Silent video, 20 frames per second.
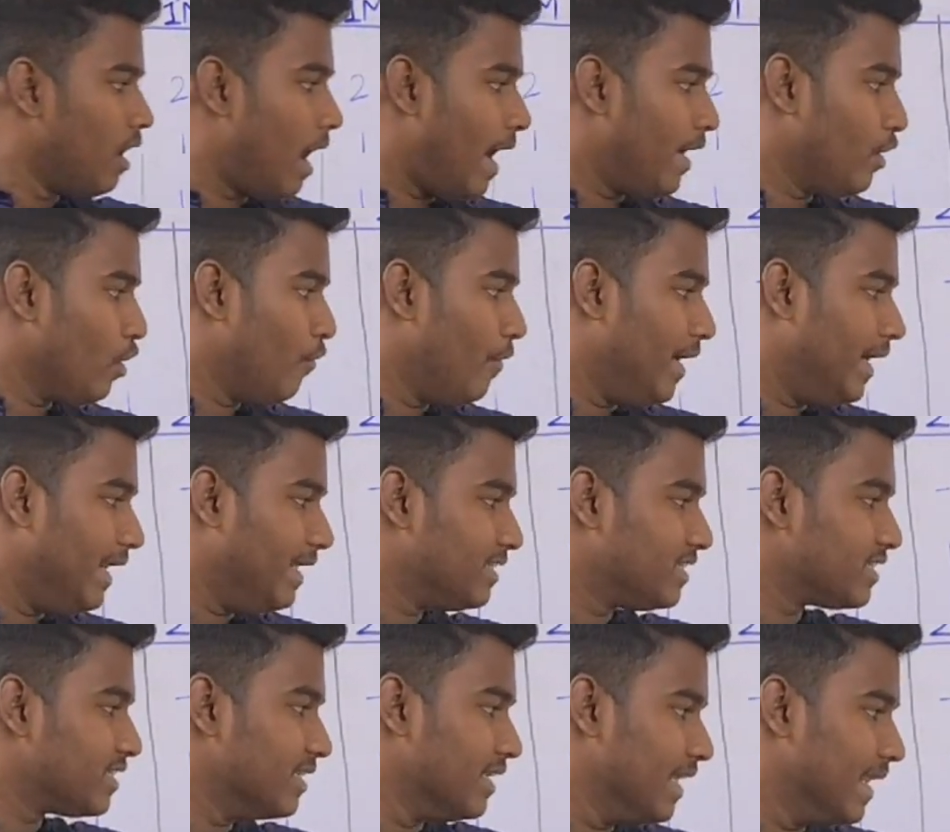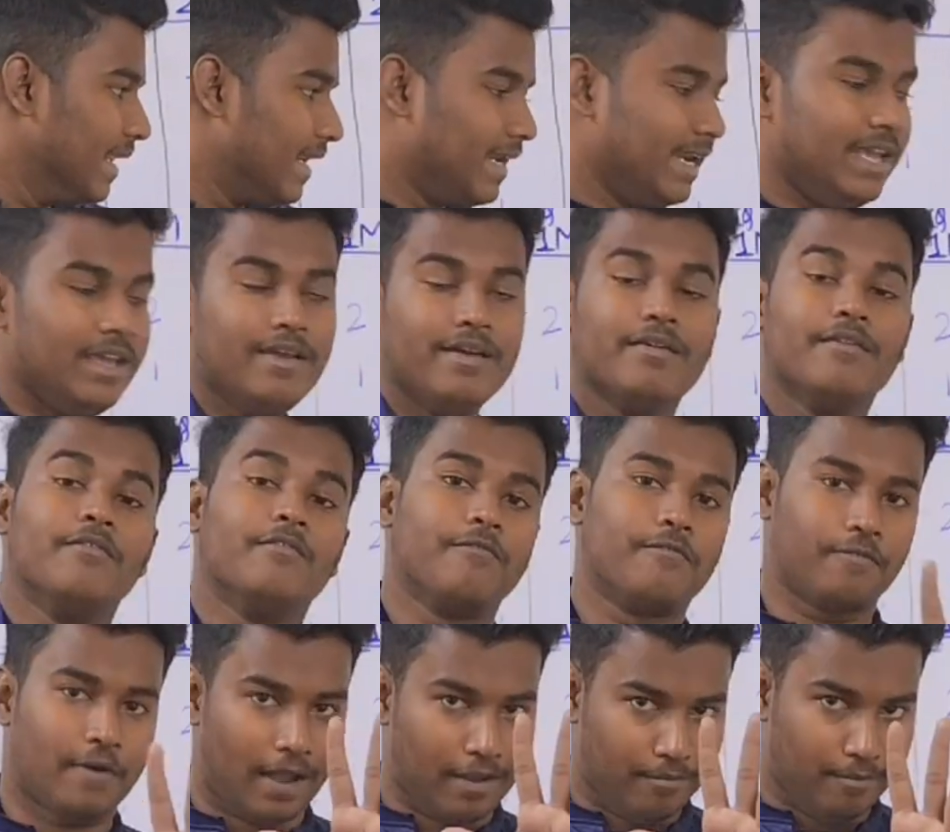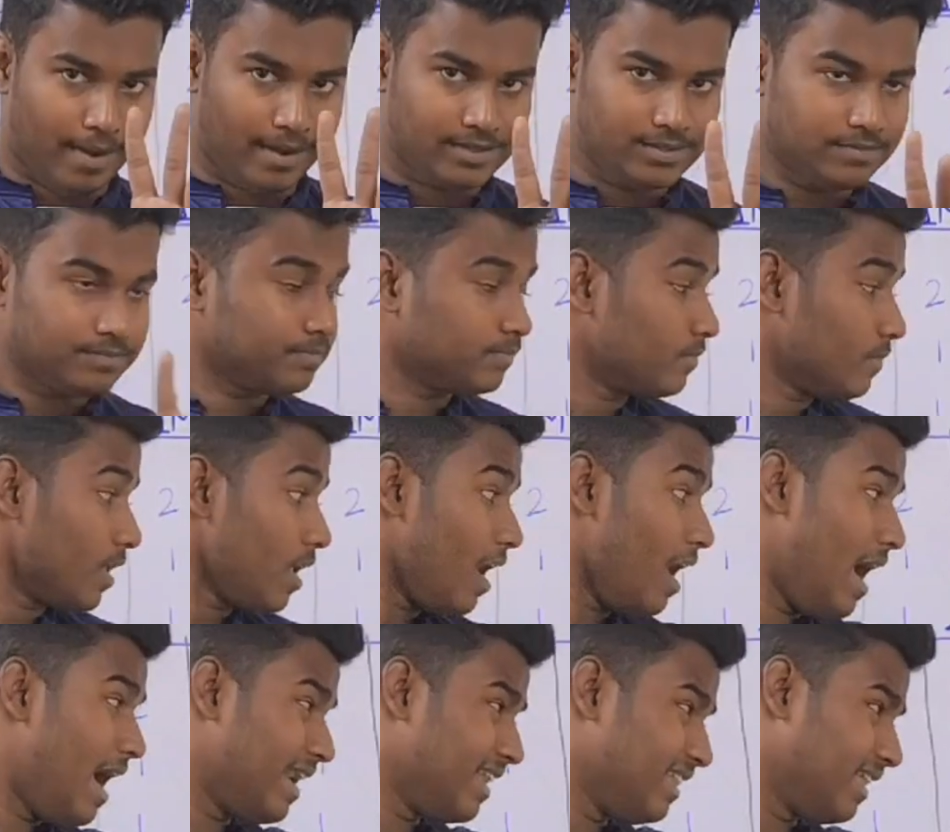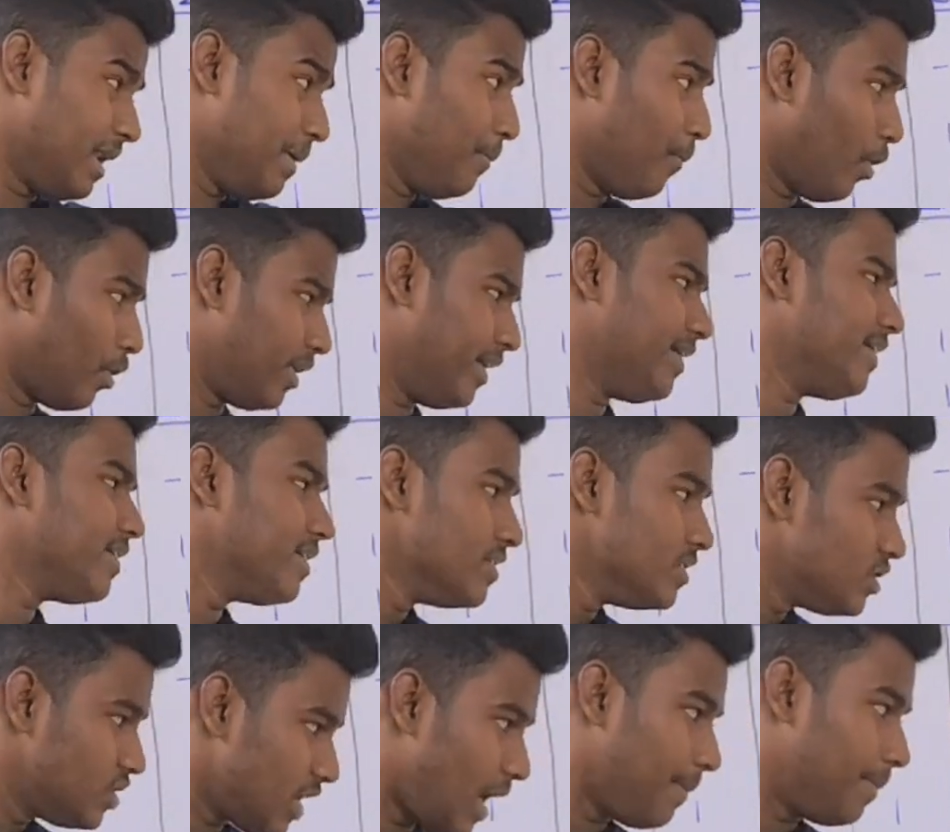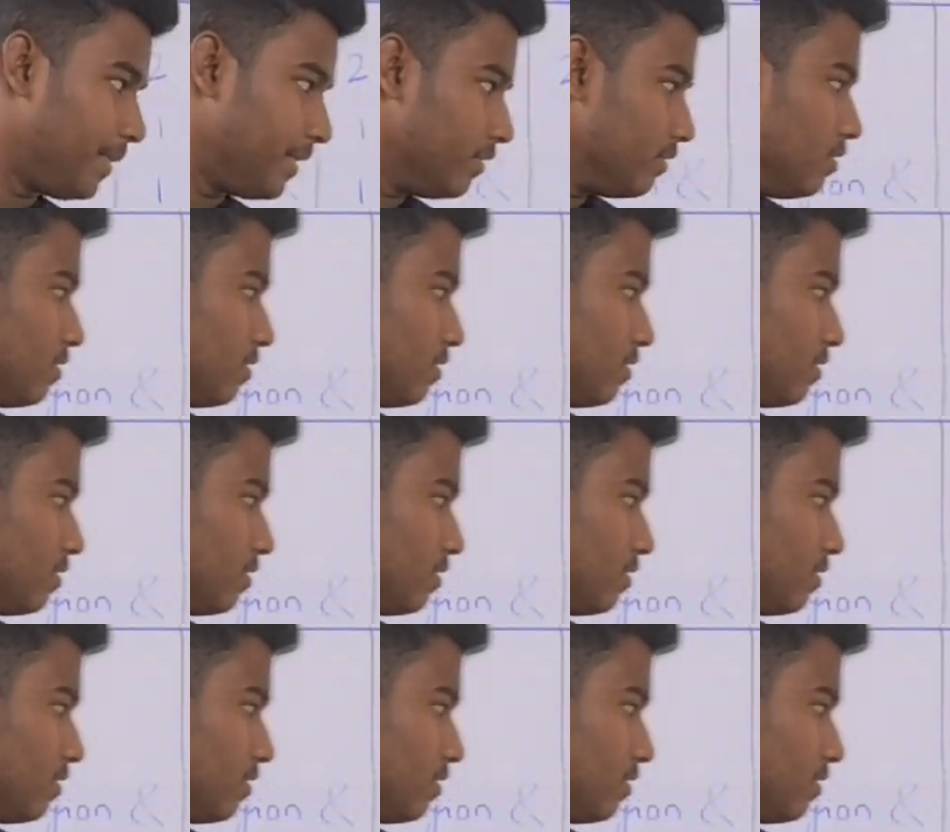And your weightage is directly 5 marks. Another important chapter.